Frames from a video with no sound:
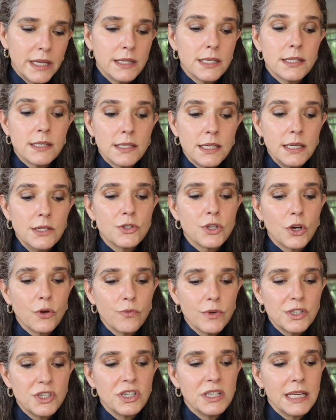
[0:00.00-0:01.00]
and the seeds are
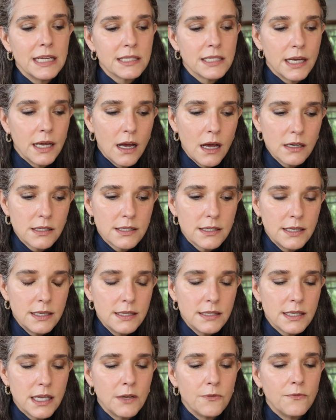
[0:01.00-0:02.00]
rich in
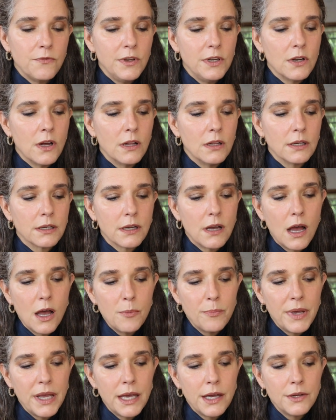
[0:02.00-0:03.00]
antioxidants and phenolic
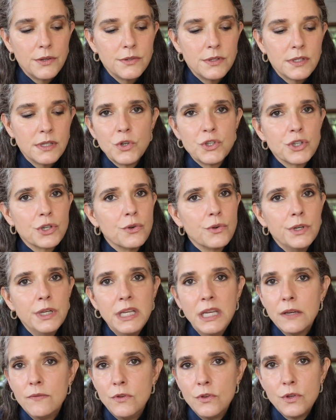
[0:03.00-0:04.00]
compounds, which are going to
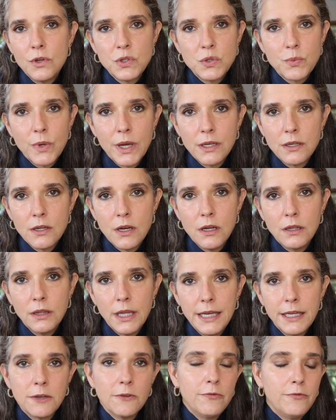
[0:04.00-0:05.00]
give you those
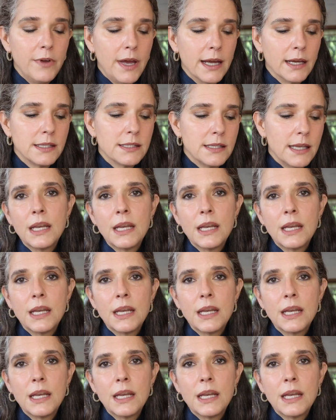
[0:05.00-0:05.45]
retinol-like effects.